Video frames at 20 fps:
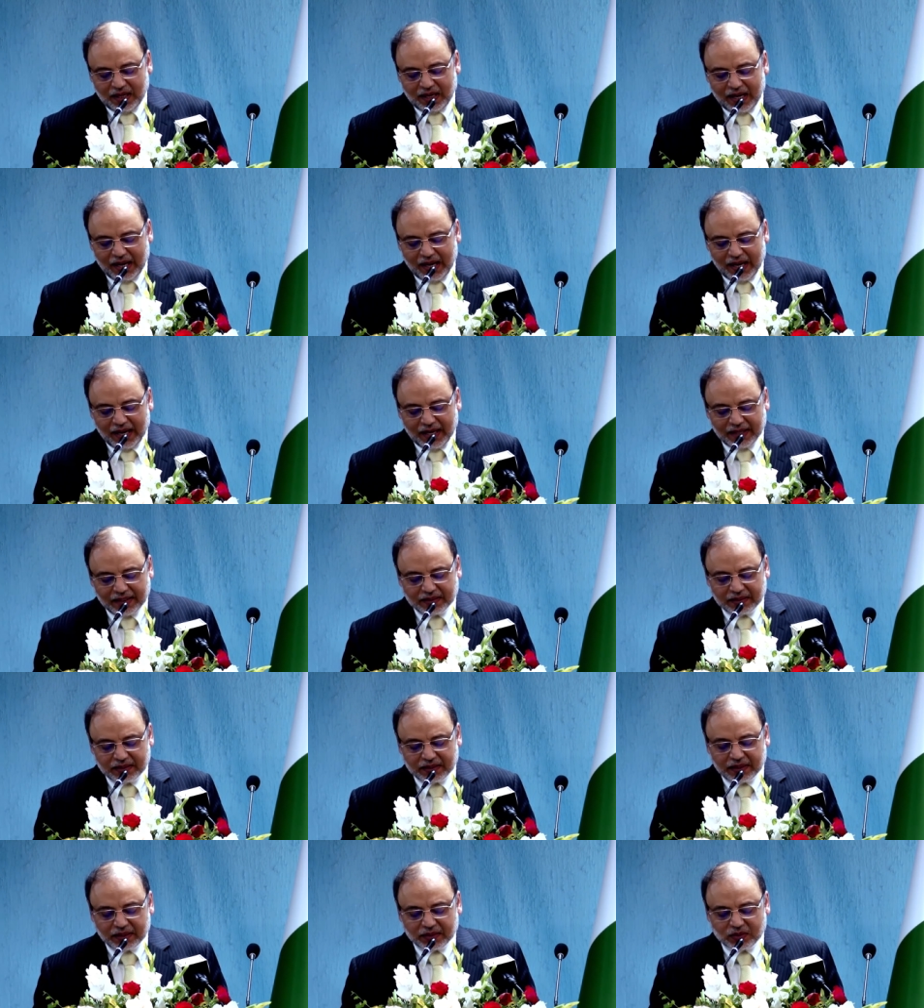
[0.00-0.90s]
and
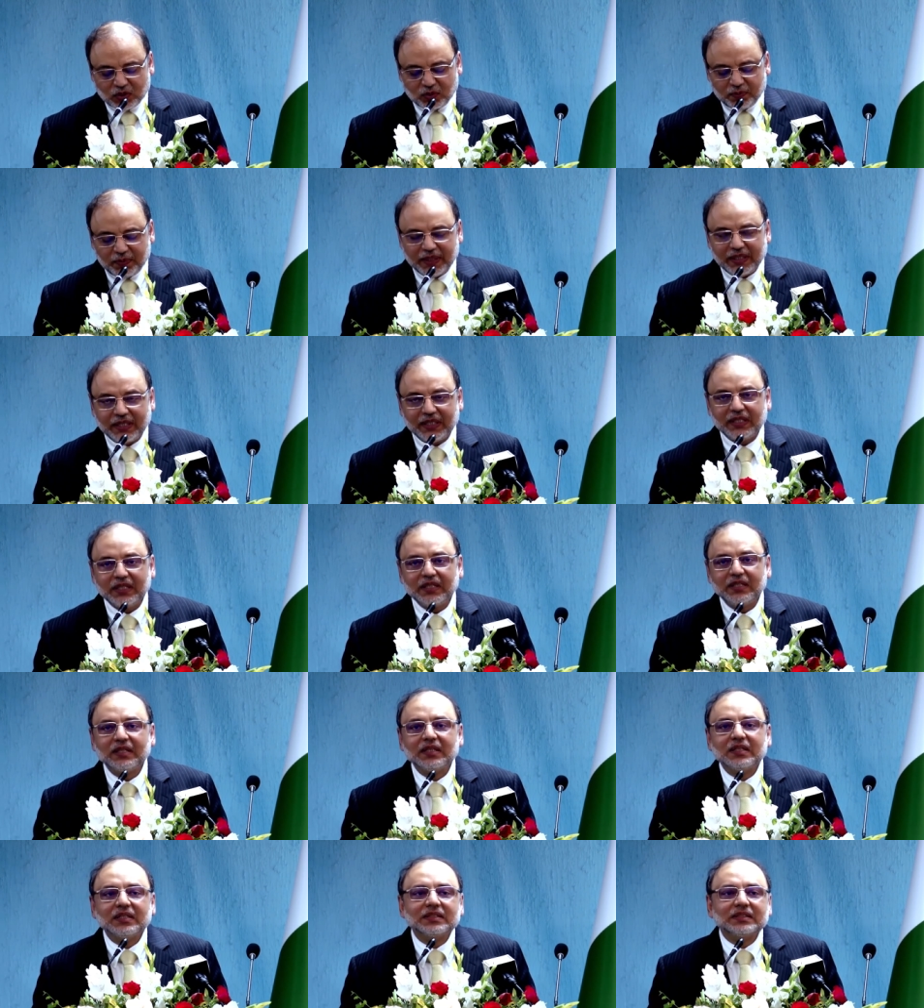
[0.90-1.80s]
uh, to
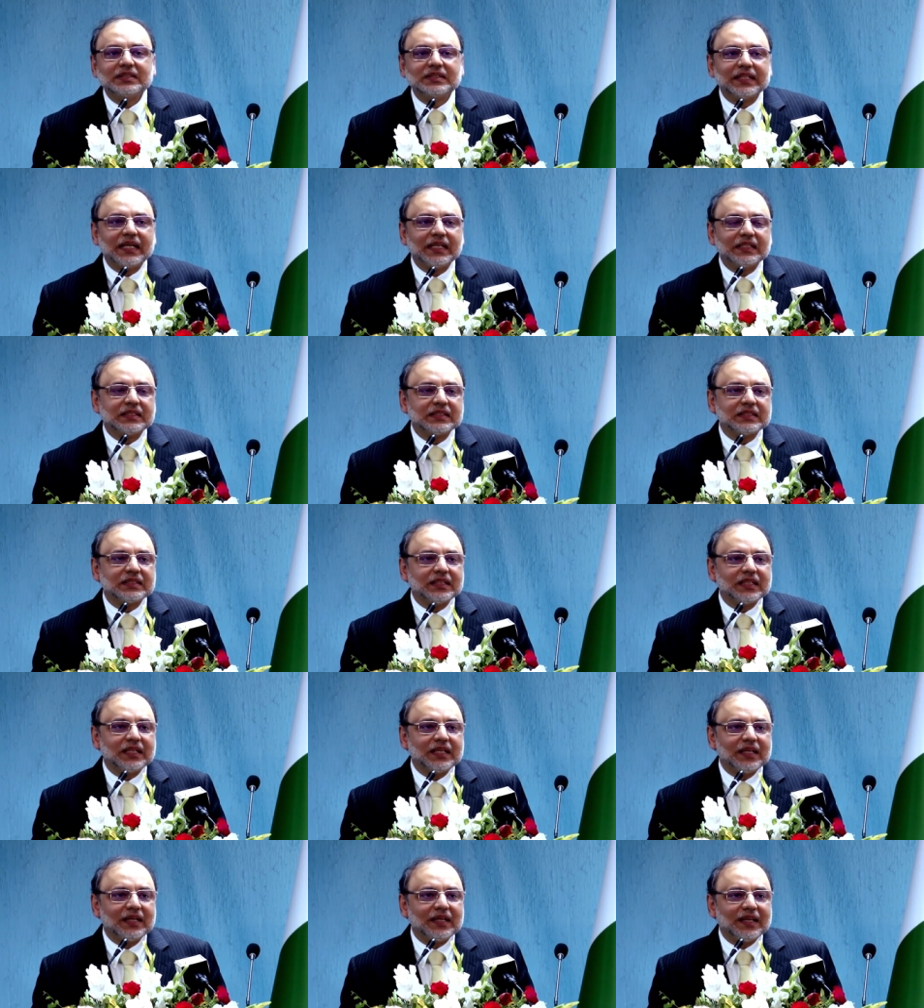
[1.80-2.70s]
be just
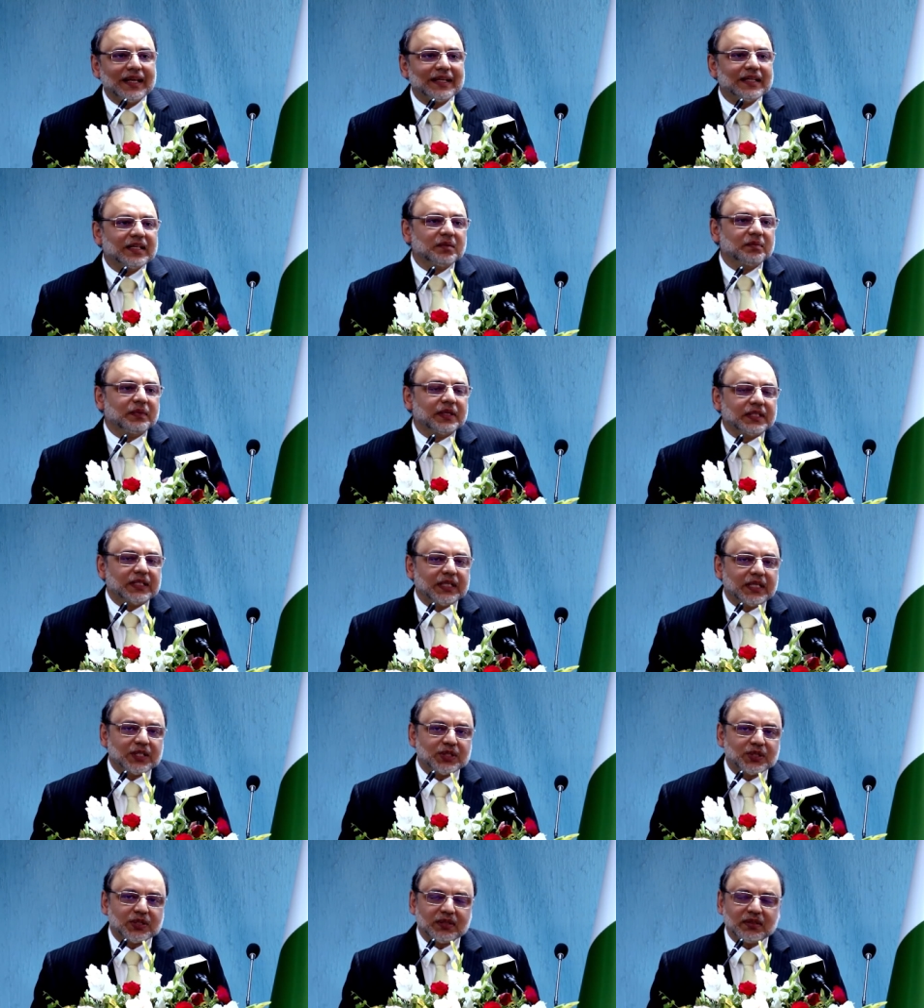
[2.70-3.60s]
uh, an
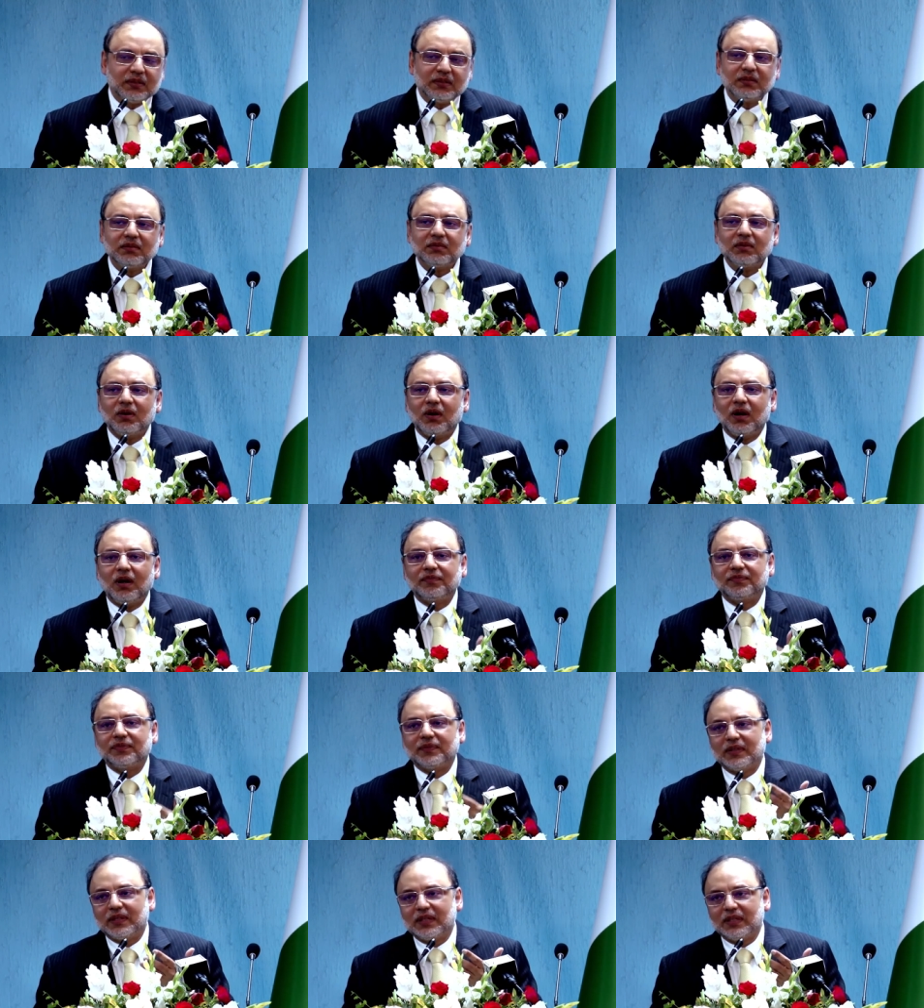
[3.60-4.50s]
imitation
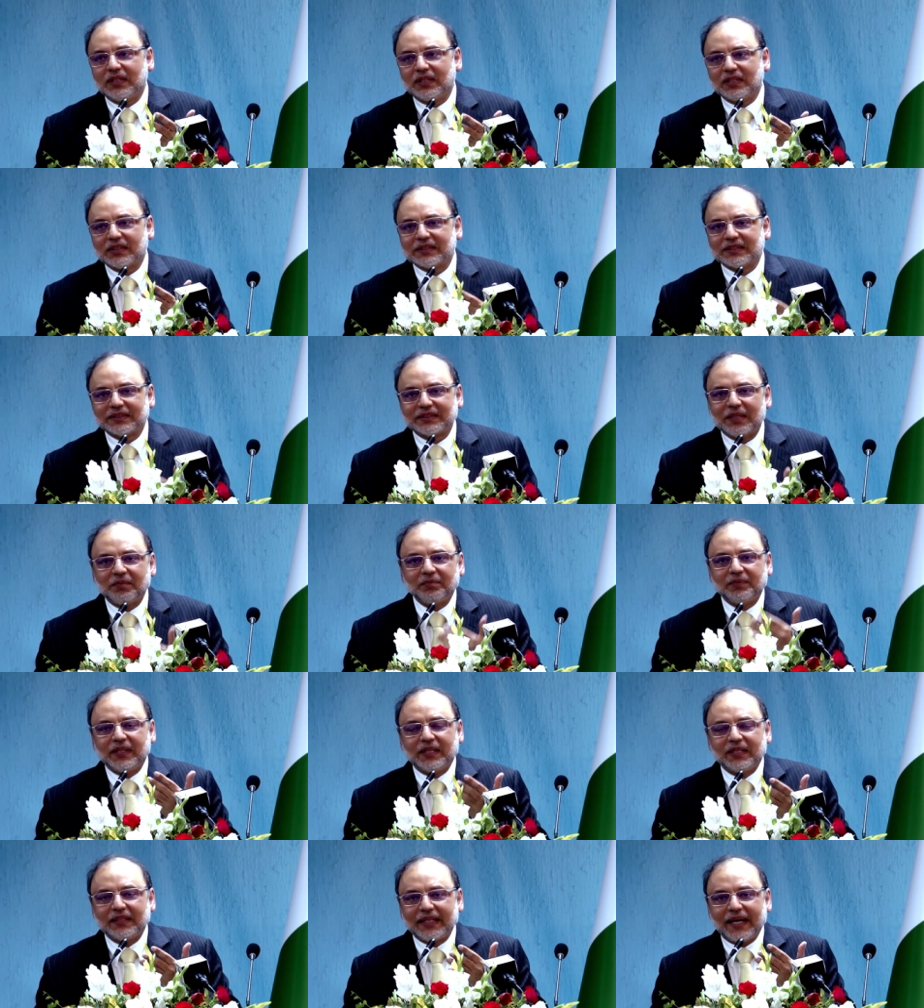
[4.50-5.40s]
of uh,
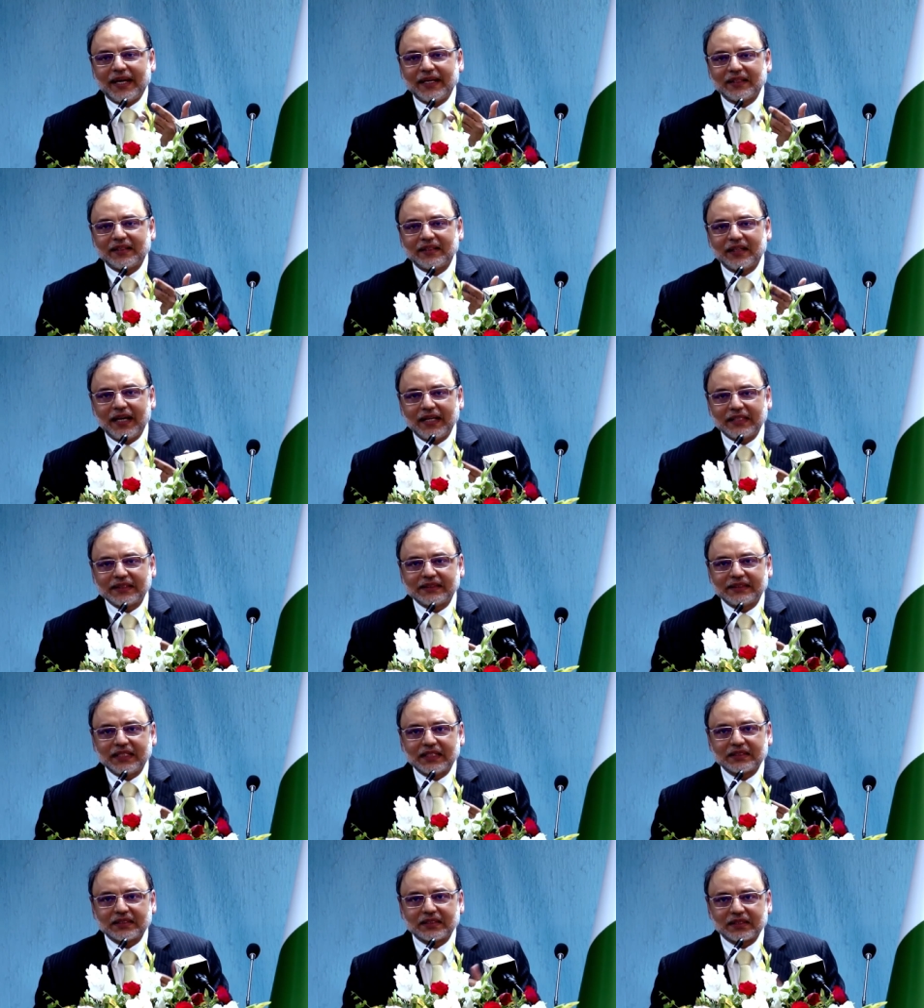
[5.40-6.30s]
something that has
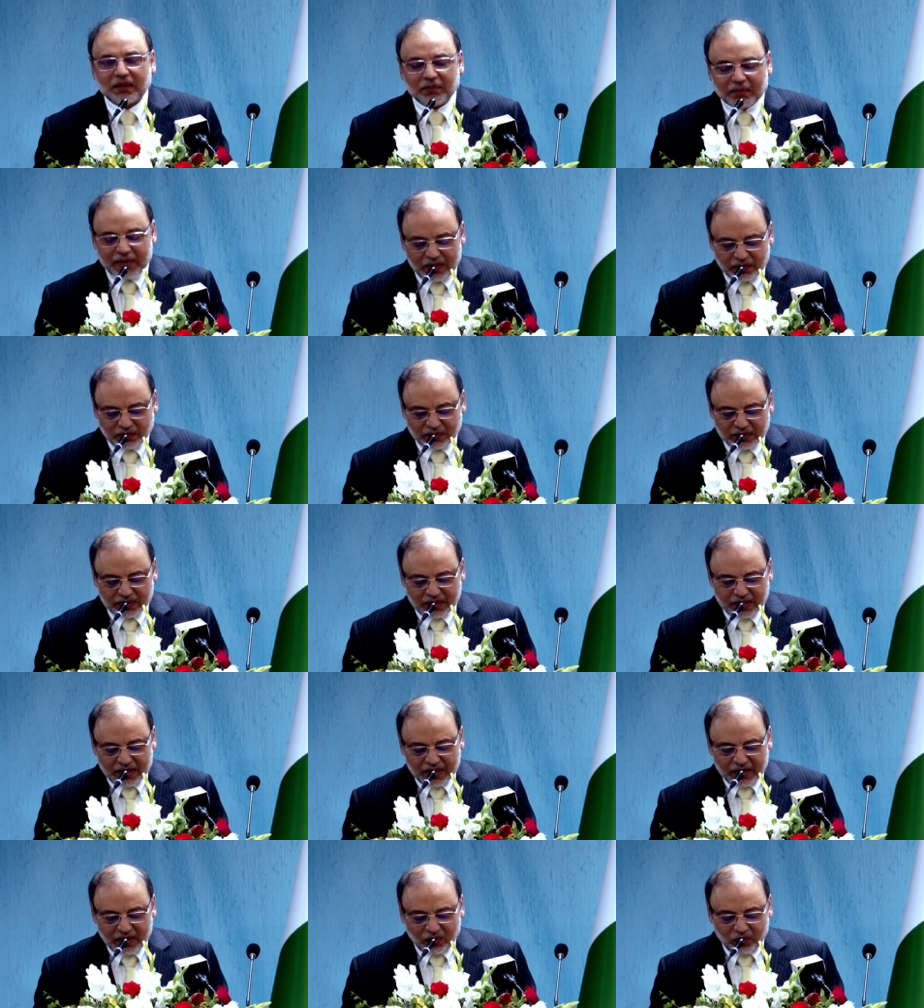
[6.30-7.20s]
just come out.
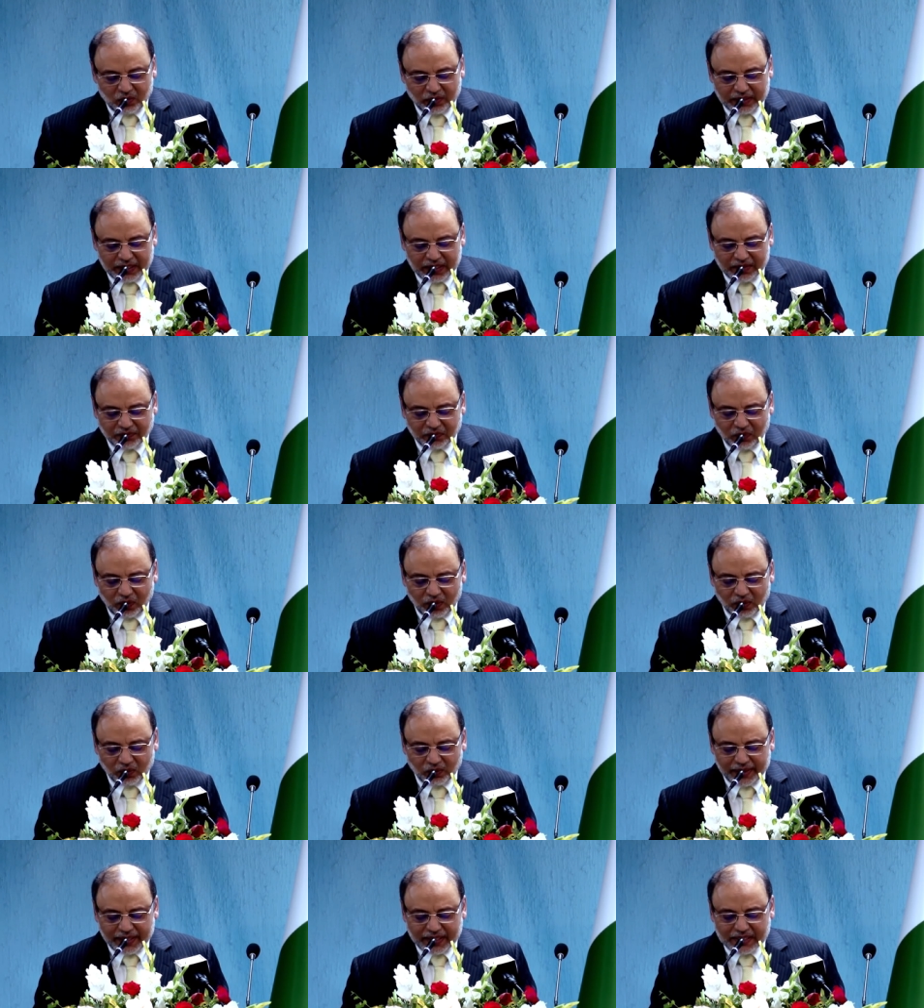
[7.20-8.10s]
We have
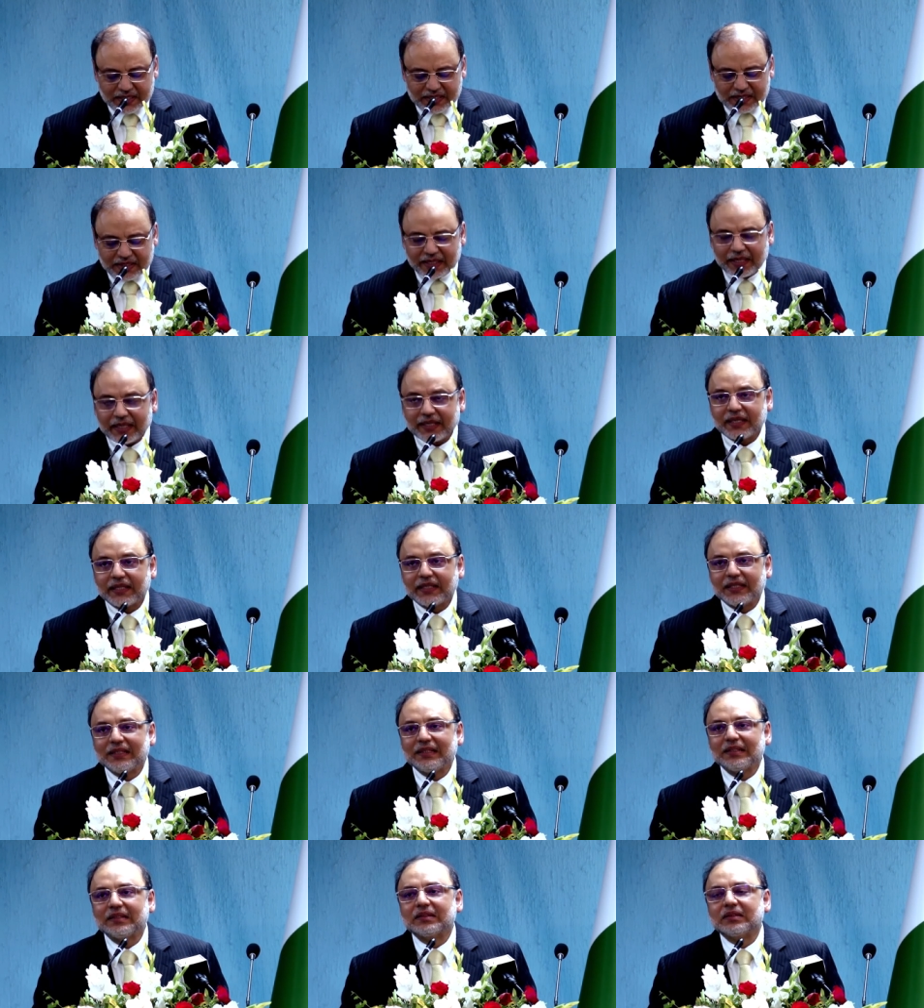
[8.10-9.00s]
always
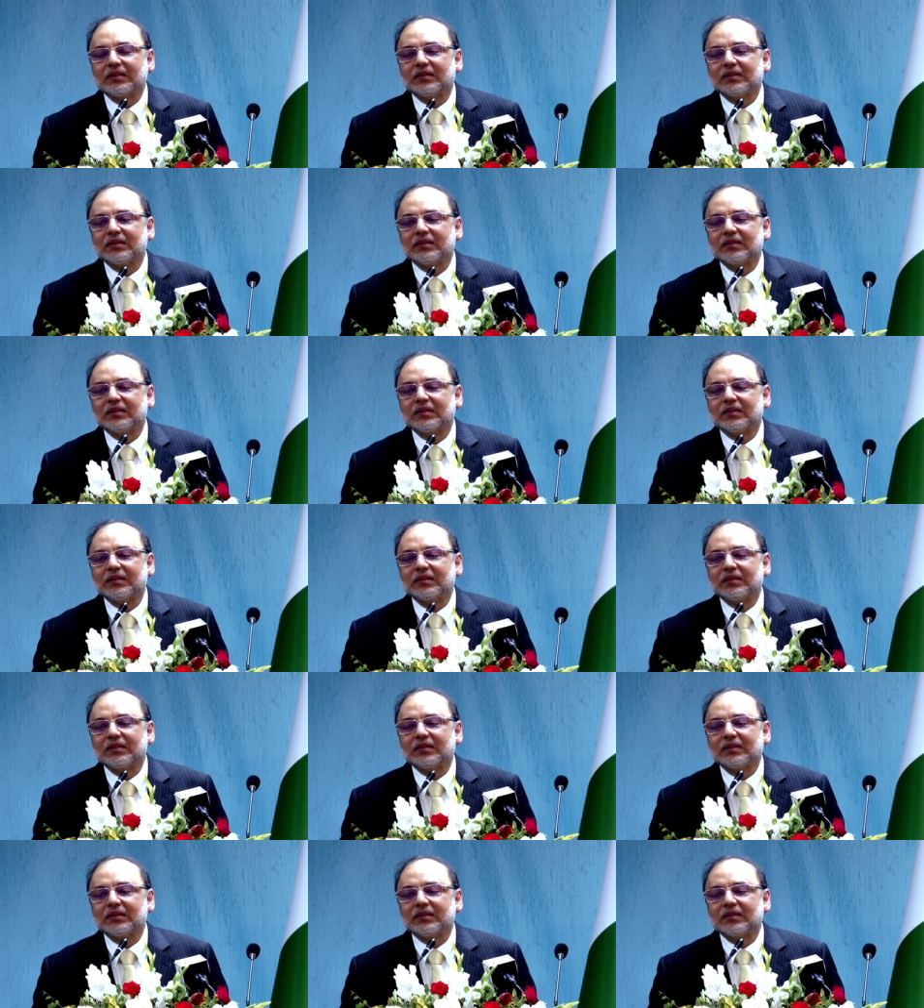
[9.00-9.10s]
taken,